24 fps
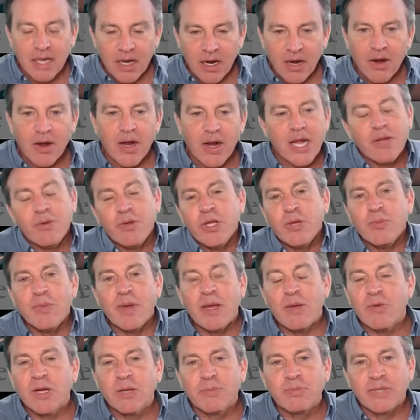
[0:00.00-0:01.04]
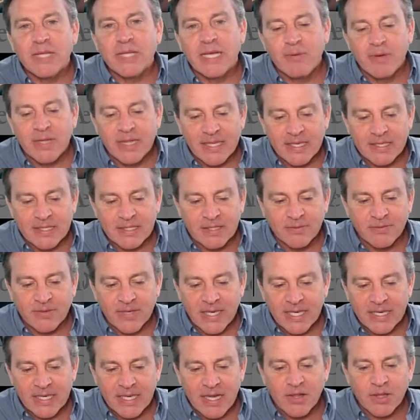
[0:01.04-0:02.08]
Alright, well, you may want to play with this and
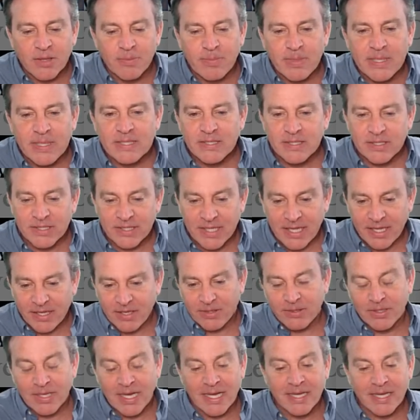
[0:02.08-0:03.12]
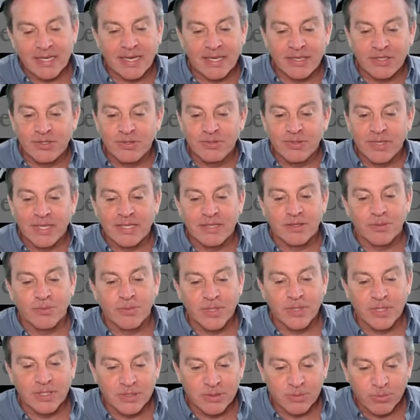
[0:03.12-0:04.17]
find out the pieces that you like. I do like the
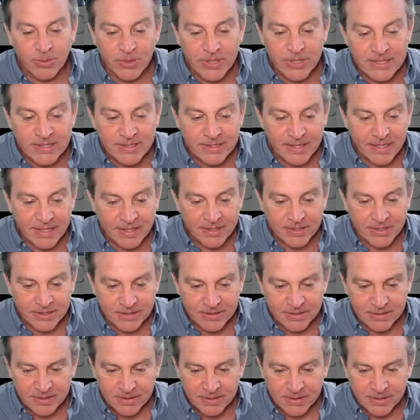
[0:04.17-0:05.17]
Real Debrid section.